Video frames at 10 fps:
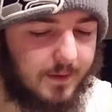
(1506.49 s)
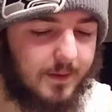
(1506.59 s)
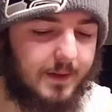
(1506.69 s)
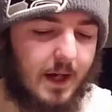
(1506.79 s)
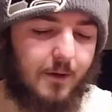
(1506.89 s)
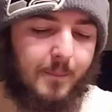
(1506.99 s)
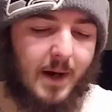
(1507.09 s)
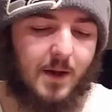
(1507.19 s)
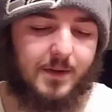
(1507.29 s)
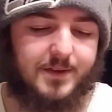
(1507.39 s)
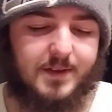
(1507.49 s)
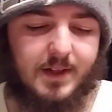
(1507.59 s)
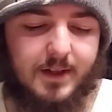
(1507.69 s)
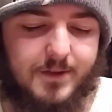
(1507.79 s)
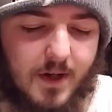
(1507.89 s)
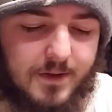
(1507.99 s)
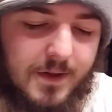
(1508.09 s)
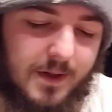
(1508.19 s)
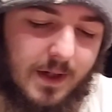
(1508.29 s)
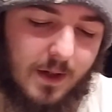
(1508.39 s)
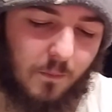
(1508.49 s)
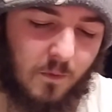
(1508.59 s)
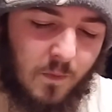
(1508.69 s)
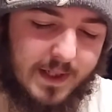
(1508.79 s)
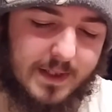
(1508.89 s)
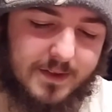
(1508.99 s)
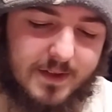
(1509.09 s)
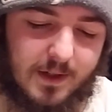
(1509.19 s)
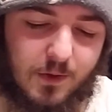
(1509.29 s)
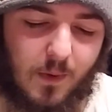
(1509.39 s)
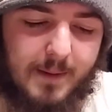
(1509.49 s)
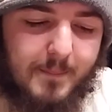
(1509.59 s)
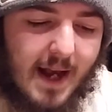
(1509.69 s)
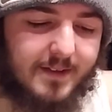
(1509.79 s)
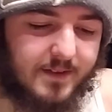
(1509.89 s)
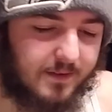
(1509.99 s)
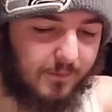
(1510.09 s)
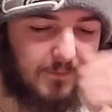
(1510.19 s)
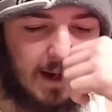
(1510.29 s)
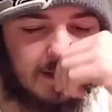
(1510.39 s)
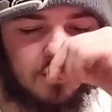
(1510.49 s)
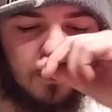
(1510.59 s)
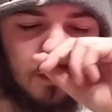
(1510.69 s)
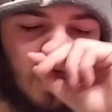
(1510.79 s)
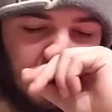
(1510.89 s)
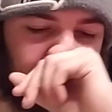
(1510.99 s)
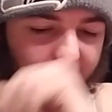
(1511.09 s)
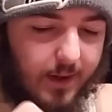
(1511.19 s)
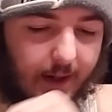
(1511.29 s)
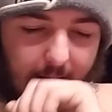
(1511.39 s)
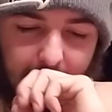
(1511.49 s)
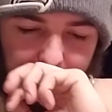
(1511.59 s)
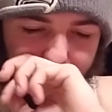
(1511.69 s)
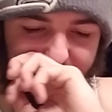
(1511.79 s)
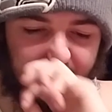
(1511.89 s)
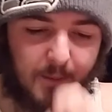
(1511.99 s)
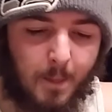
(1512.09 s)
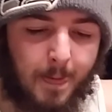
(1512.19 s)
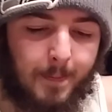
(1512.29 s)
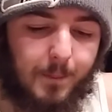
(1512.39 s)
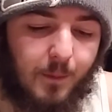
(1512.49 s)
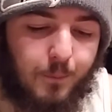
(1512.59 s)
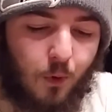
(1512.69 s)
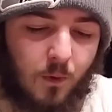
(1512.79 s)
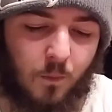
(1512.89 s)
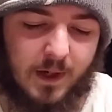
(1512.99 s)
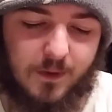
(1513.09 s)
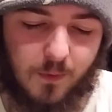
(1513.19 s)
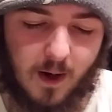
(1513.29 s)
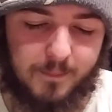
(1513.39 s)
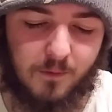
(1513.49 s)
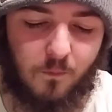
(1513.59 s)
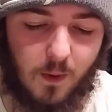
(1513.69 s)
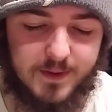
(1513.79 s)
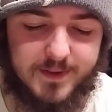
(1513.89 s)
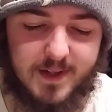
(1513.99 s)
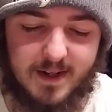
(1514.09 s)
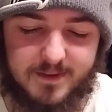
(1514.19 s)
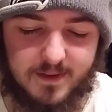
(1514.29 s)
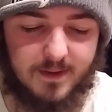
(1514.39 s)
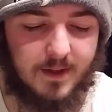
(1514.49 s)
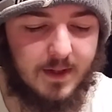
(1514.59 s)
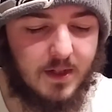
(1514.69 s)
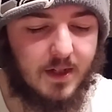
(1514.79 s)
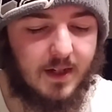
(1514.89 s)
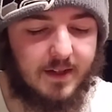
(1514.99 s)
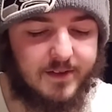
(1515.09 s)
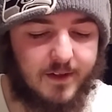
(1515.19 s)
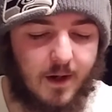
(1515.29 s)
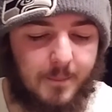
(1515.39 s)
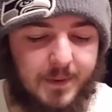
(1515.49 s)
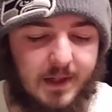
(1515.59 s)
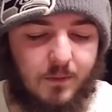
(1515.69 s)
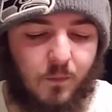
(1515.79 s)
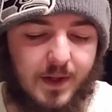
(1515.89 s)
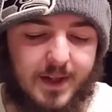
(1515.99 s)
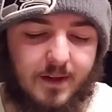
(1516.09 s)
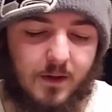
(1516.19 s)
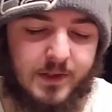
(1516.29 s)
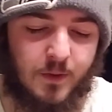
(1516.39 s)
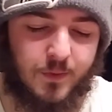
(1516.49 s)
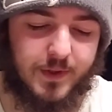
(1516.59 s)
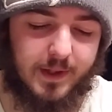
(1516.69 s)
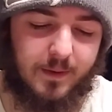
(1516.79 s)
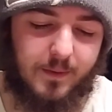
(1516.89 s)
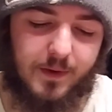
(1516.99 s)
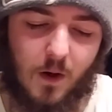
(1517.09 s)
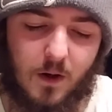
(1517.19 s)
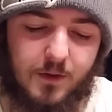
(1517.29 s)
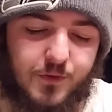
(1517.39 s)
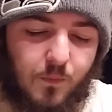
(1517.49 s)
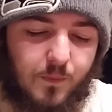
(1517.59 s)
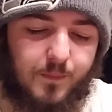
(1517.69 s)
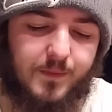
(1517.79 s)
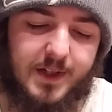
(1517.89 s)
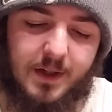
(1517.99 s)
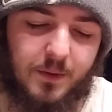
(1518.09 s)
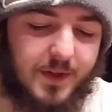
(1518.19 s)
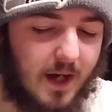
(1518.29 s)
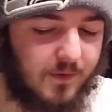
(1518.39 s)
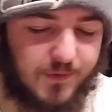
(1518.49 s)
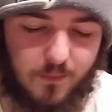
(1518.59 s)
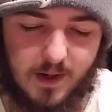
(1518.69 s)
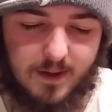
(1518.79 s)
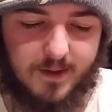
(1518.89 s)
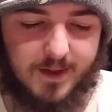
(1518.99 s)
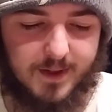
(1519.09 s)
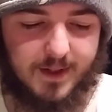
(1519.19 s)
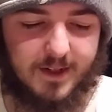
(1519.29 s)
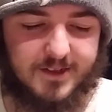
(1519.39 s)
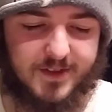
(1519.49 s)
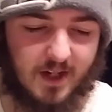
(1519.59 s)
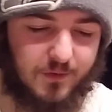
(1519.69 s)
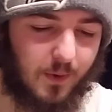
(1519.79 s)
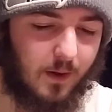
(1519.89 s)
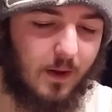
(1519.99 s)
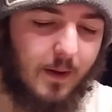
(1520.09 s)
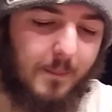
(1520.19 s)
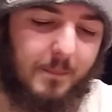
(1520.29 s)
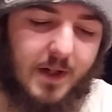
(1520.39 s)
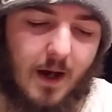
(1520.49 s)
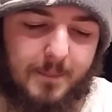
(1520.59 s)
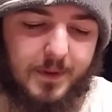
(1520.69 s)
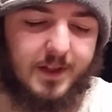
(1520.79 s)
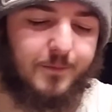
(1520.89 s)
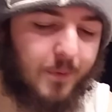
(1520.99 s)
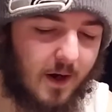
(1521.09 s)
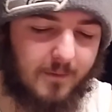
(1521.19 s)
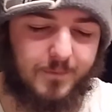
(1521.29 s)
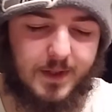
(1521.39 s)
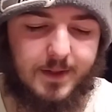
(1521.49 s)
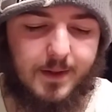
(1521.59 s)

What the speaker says: counterbalance each other when we consider great masses of facts or larger areas. The poor wheat crop of one section is accompanied with an unusually large yield elsewhere, etc. Monopolies profit.